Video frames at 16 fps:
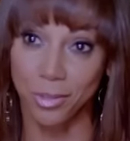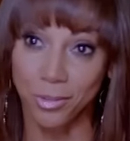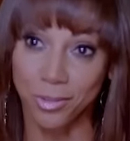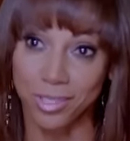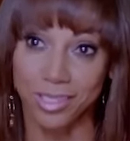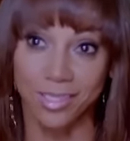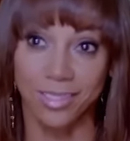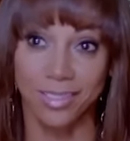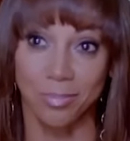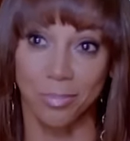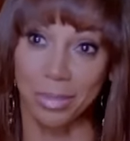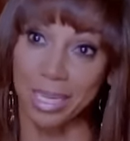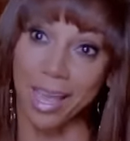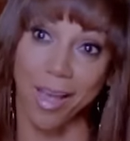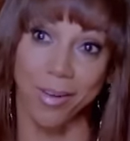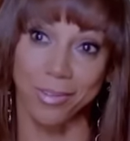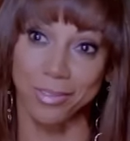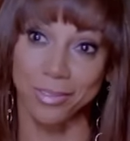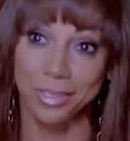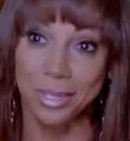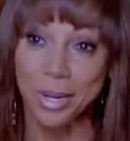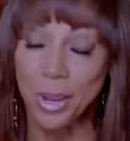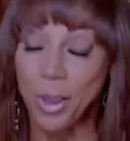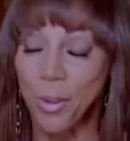deuces, be out.
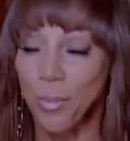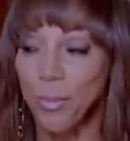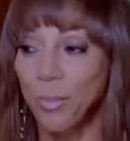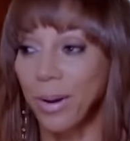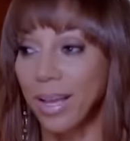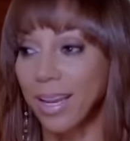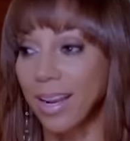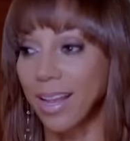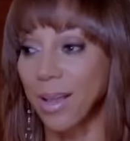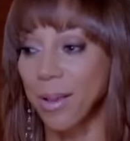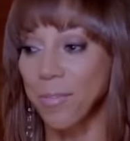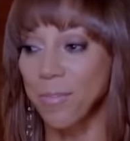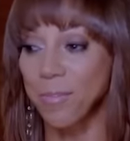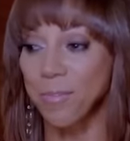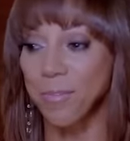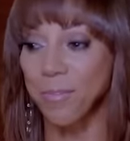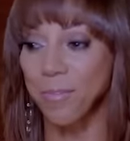But um,